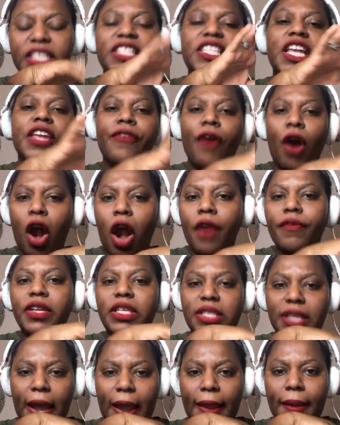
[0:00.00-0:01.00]
Steve
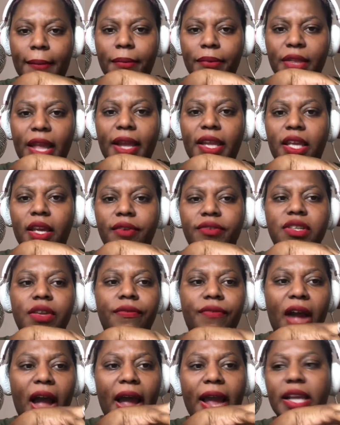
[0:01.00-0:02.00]
Harvey type that gives
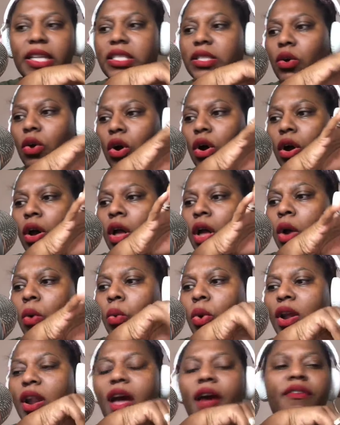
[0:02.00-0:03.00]
advice or
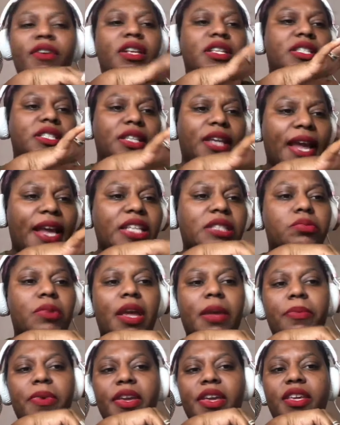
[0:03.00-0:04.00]
whatever the case
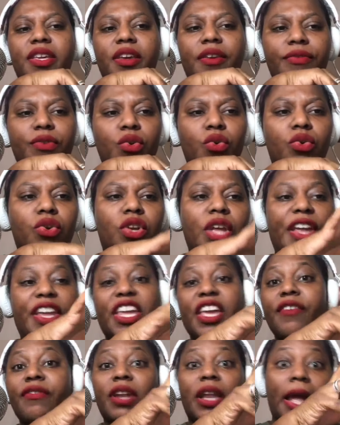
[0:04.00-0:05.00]
may be,
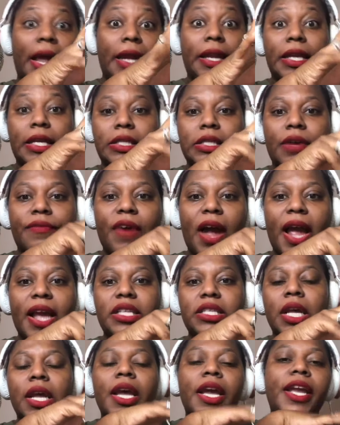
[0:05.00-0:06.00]
give ladies
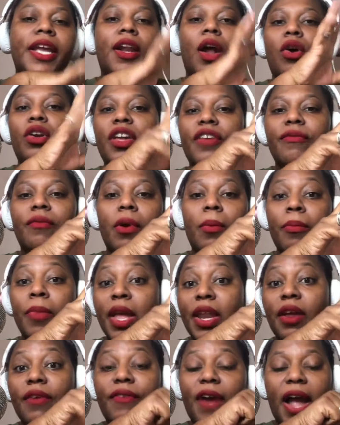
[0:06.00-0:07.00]
advice. He don't give
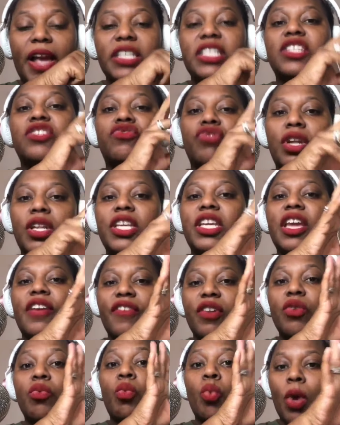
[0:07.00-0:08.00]
men advice. He's really
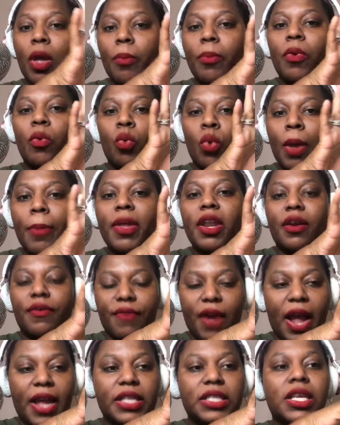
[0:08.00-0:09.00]
giving women
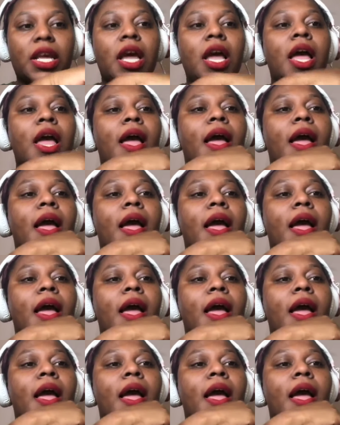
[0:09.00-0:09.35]
advice.